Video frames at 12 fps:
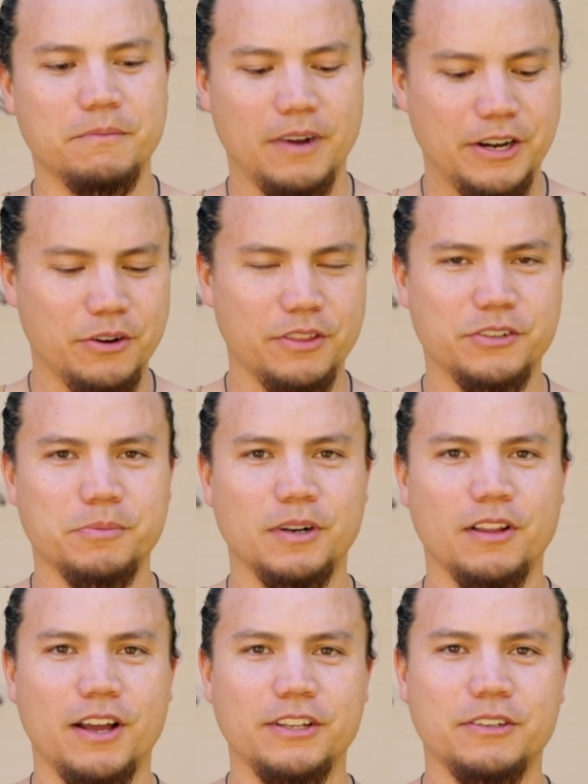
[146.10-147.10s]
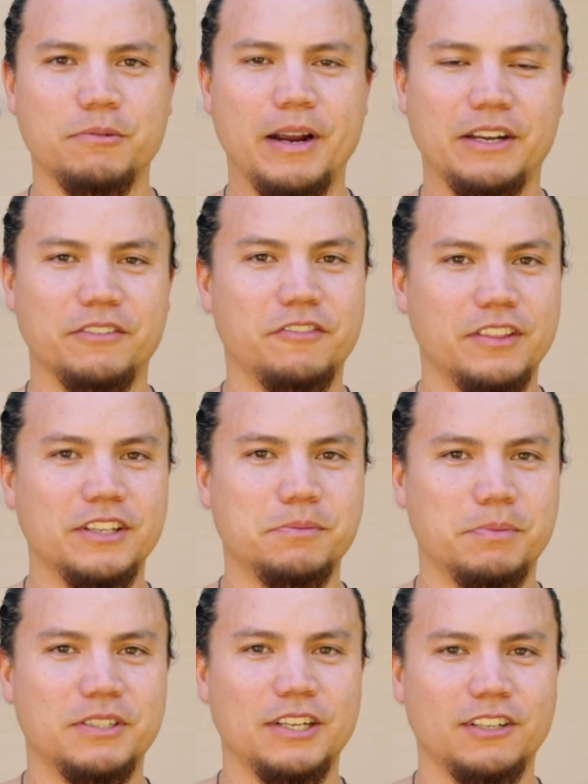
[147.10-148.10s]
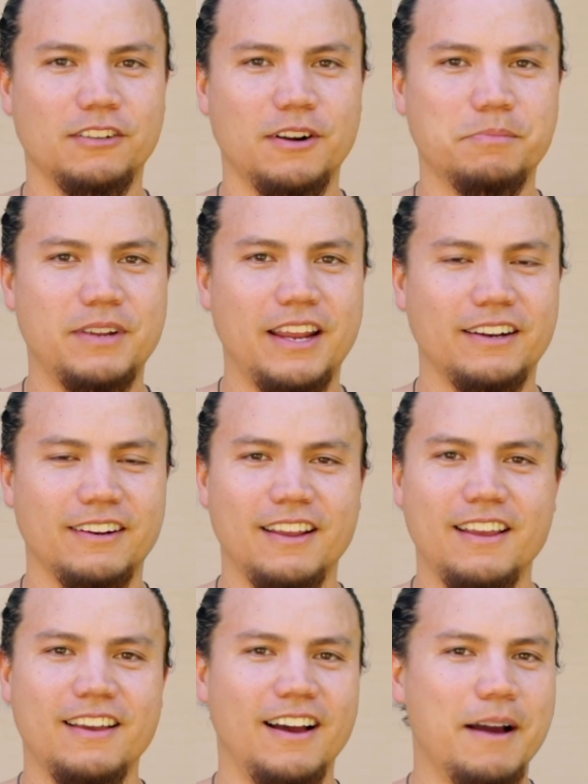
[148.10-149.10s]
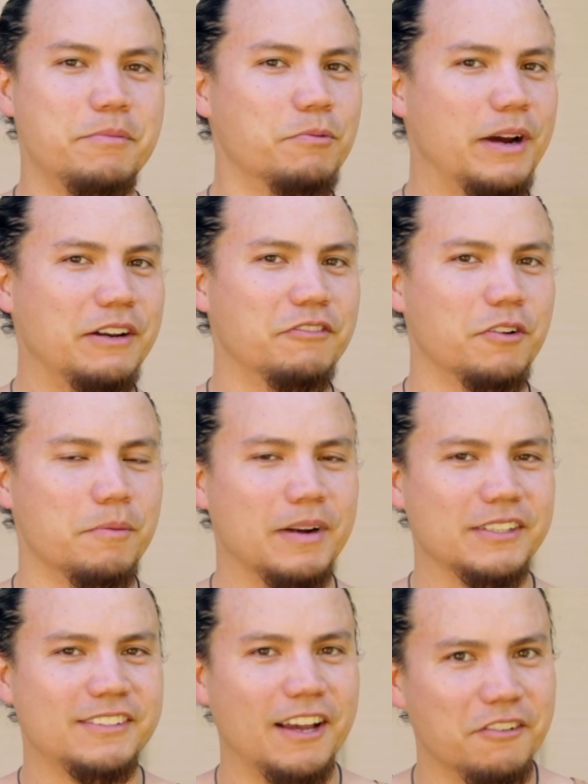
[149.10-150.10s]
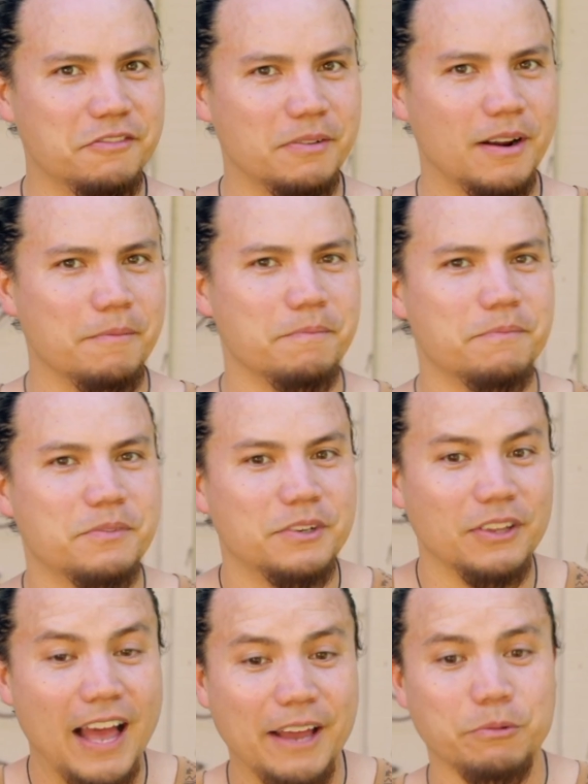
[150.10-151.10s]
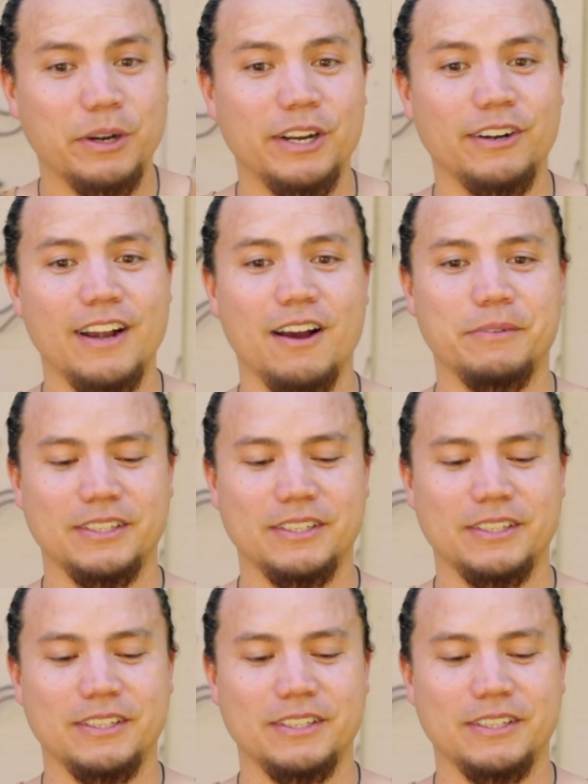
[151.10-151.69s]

I know there's been a lot of you waiting for this particular update. I've been waiting for it myself, but I'm glad we're here now